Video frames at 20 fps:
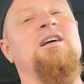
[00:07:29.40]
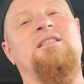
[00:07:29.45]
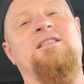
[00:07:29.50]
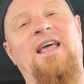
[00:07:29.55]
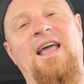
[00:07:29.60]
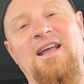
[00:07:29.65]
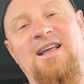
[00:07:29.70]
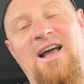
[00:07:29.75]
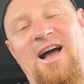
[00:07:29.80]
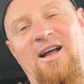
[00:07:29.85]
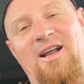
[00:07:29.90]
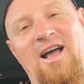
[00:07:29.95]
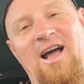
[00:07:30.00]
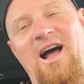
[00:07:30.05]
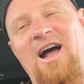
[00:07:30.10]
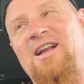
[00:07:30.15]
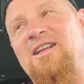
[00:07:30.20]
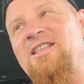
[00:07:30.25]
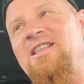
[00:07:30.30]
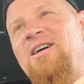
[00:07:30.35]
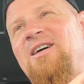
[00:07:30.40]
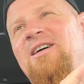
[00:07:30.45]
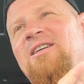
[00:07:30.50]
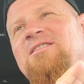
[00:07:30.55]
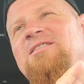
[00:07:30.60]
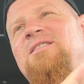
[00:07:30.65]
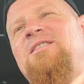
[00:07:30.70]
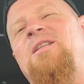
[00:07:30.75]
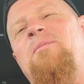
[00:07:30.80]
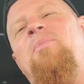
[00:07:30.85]
thank God, out of
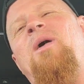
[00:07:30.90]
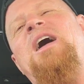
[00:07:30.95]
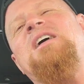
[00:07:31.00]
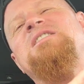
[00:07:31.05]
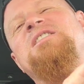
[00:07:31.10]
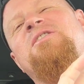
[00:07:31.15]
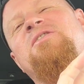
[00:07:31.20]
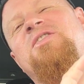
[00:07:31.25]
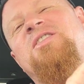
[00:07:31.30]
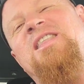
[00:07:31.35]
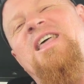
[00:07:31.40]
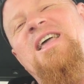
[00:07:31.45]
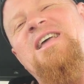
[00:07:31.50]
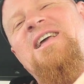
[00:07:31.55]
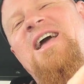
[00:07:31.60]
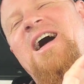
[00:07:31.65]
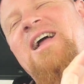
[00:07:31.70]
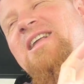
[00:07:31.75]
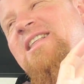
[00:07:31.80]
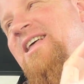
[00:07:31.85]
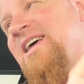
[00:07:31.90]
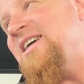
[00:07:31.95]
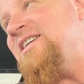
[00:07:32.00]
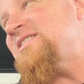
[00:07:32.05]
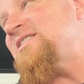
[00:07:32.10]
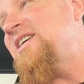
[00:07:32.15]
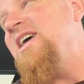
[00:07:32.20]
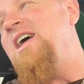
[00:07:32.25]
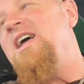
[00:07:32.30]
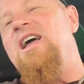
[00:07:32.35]
the, the positive thing out of
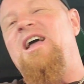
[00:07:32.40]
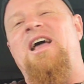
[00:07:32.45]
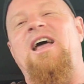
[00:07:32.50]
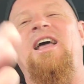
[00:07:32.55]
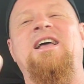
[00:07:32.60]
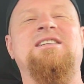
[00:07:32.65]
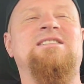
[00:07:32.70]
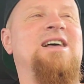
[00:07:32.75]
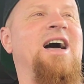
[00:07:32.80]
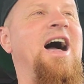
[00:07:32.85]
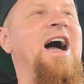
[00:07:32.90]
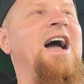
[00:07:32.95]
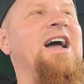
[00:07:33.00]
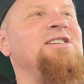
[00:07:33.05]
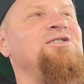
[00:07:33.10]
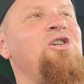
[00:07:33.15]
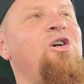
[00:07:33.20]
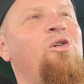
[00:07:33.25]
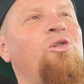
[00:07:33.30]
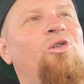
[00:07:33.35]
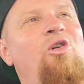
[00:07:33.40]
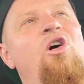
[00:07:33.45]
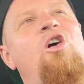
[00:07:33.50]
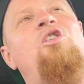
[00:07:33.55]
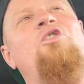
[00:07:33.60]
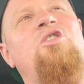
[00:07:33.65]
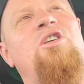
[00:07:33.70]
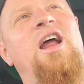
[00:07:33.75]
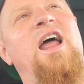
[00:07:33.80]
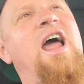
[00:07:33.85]
this is I no
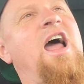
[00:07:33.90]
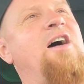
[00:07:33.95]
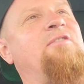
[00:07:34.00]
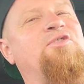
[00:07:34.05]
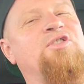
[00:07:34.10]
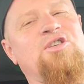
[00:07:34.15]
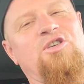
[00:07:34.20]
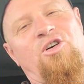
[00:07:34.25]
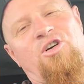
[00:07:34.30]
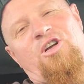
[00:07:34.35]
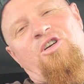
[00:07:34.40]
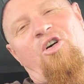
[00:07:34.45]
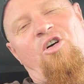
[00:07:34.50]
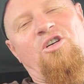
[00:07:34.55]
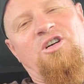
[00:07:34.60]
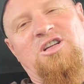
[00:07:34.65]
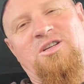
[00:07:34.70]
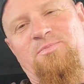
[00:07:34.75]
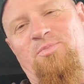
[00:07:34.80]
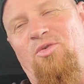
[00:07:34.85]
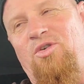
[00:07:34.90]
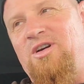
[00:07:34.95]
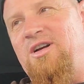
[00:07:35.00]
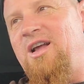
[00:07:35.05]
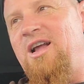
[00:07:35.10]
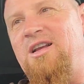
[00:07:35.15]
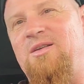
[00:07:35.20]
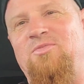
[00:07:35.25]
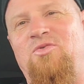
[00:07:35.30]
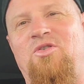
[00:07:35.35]
longer have to go to Carney's Point
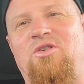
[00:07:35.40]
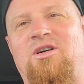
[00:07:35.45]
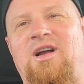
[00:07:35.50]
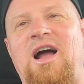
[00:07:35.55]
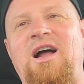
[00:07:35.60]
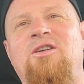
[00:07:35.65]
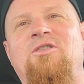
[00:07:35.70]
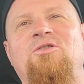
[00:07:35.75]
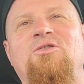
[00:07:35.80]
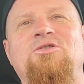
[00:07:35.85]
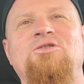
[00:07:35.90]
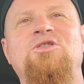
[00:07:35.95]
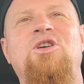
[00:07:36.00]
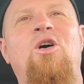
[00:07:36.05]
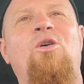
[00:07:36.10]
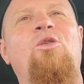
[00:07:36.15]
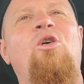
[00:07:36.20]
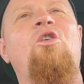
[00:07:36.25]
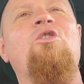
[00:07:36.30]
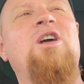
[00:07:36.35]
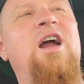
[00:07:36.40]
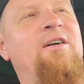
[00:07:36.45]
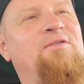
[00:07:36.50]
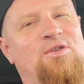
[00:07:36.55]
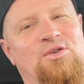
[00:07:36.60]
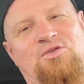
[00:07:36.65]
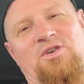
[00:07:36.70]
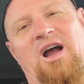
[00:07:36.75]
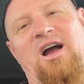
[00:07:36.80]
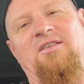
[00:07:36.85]
anymore. I don't no longer have
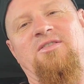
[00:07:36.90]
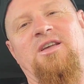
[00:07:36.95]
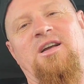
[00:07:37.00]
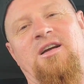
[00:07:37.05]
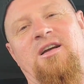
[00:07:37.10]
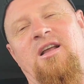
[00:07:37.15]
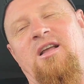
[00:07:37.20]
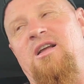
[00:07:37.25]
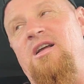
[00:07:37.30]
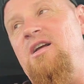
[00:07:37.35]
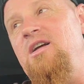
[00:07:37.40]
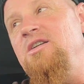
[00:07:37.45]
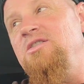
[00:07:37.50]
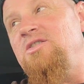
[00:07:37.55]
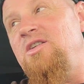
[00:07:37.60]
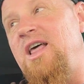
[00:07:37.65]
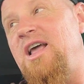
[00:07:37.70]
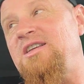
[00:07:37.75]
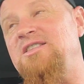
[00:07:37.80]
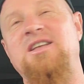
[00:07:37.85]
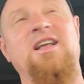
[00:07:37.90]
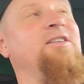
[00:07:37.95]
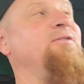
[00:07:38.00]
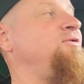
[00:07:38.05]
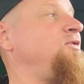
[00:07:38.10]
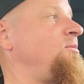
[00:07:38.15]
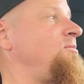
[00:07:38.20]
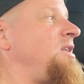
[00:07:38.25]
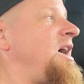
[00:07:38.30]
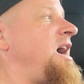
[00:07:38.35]
to drive there. So they said
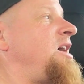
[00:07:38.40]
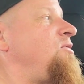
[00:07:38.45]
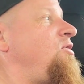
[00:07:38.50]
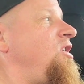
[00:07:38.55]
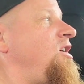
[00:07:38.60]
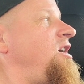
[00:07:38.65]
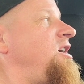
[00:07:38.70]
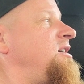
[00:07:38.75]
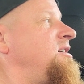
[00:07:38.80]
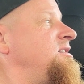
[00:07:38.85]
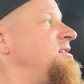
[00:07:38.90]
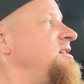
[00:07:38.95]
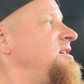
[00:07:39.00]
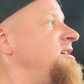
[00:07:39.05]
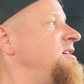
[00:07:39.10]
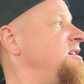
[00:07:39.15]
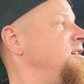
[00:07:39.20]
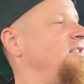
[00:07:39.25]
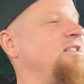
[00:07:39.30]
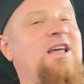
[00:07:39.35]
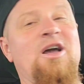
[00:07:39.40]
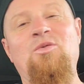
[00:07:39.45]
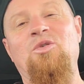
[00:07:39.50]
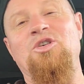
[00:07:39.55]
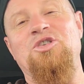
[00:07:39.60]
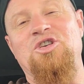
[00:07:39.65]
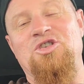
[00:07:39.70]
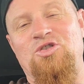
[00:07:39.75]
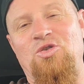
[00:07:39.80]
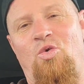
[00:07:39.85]
from now on, they will
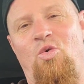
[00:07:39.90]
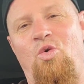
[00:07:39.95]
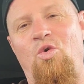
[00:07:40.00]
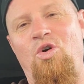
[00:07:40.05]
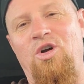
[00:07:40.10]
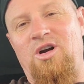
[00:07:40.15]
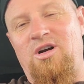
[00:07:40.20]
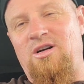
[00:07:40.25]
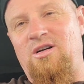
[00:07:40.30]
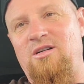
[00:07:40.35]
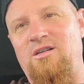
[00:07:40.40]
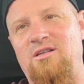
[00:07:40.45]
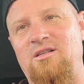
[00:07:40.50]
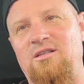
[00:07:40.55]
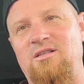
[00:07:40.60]
just order,